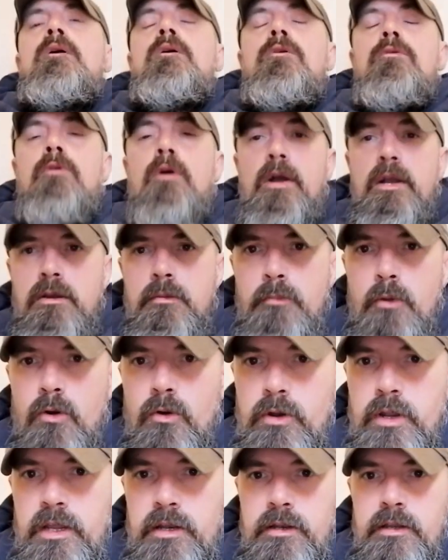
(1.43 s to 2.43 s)
Right, good
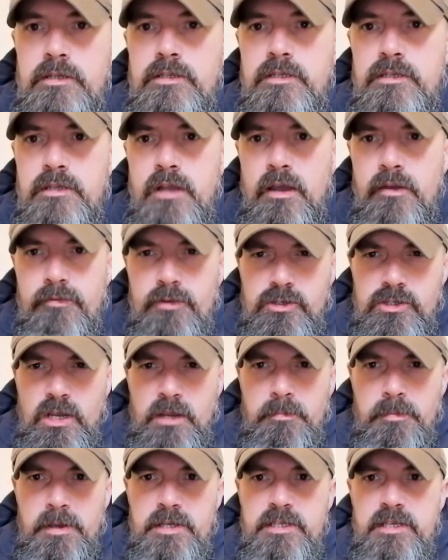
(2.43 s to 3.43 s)
morning. This is David
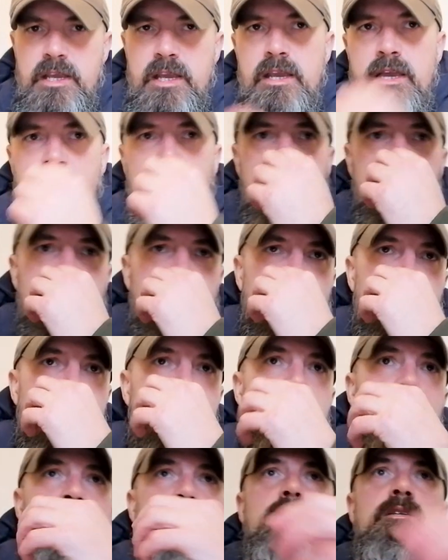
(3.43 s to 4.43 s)
GPSC, and as you can
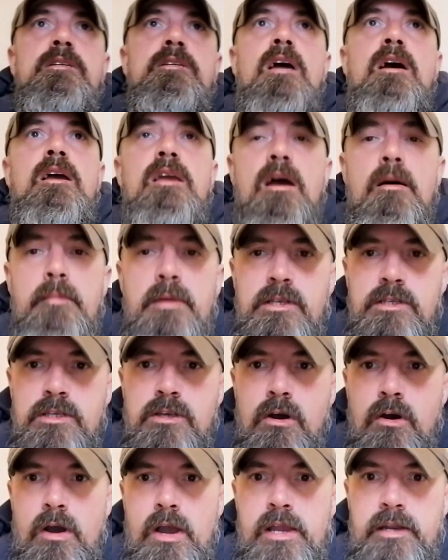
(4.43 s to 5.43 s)
see today, I'm
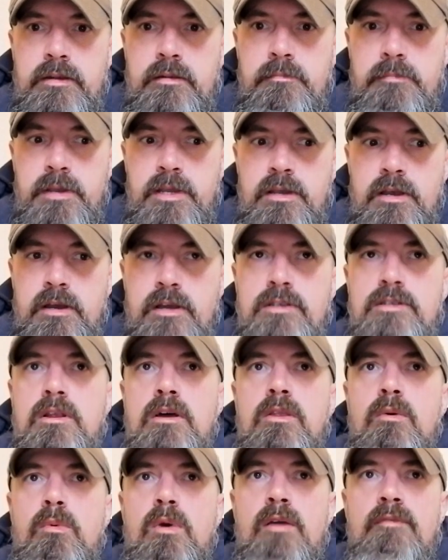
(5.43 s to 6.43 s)
inside because
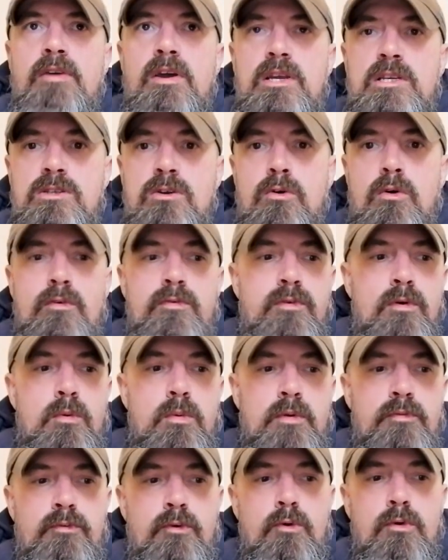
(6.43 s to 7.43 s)
the weather is awful.
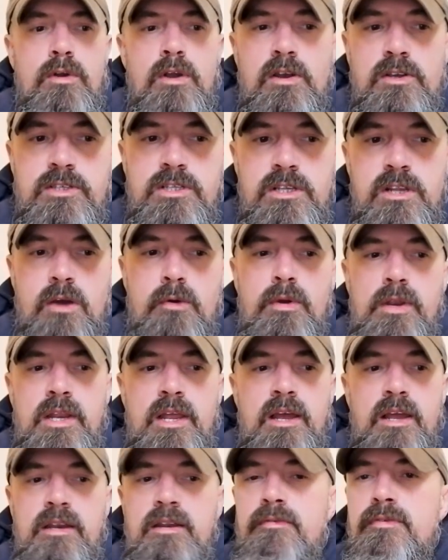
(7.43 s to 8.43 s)
We're forecast snow and
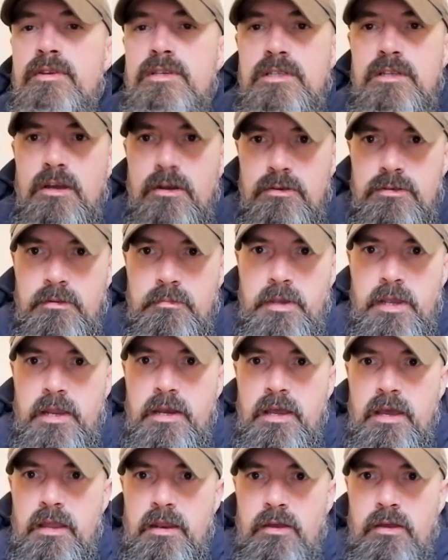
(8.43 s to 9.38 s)
that, and if it snows, I'm getting out